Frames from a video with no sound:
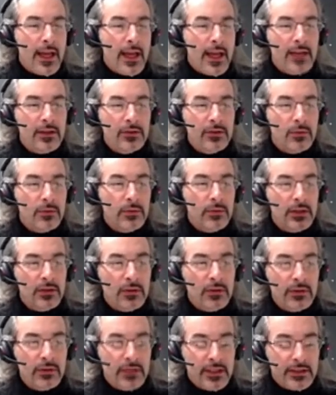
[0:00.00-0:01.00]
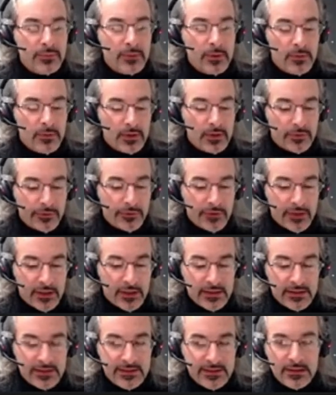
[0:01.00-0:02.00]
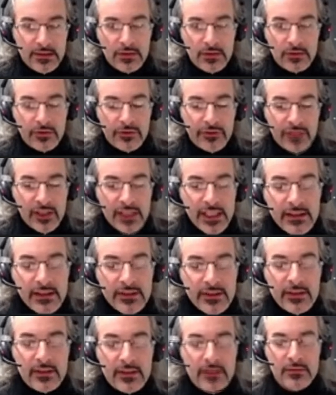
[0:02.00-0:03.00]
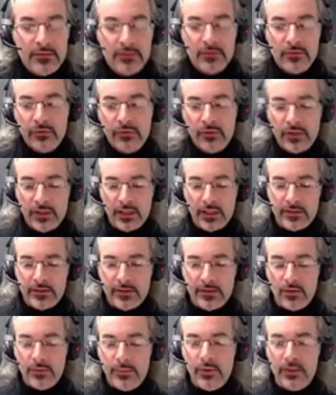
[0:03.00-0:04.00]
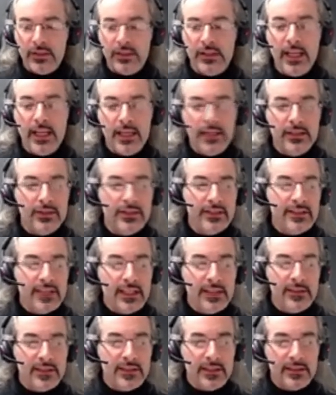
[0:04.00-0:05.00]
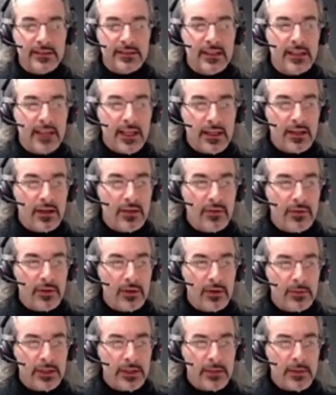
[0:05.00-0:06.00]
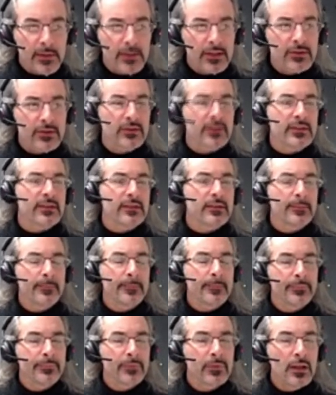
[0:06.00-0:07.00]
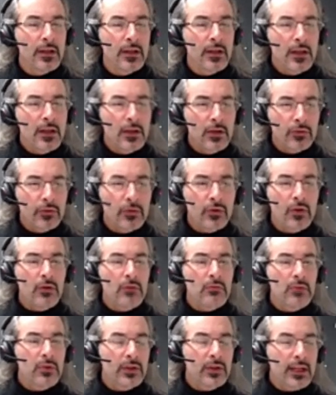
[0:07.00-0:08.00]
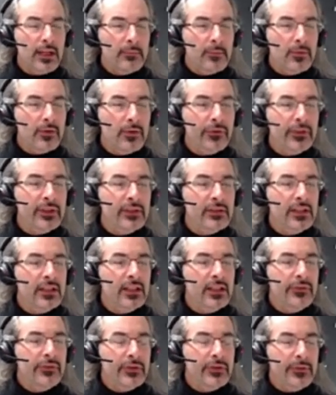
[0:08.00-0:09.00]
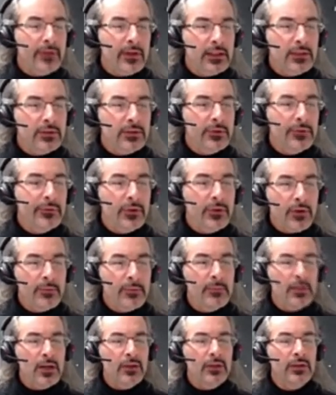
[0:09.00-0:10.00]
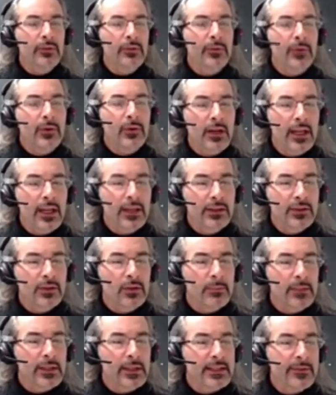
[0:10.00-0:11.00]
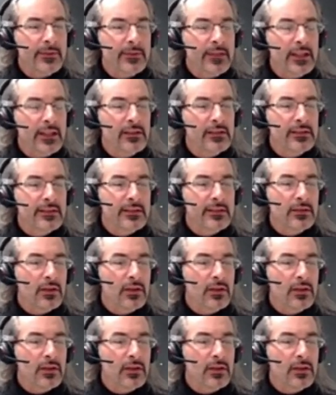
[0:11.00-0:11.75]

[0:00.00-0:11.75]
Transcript: And we know that we want to study this thing on the cylinder so that computing the energies gives us directly conformal dimensions. So what I'm considering is the phi to the fourth model for n complex fields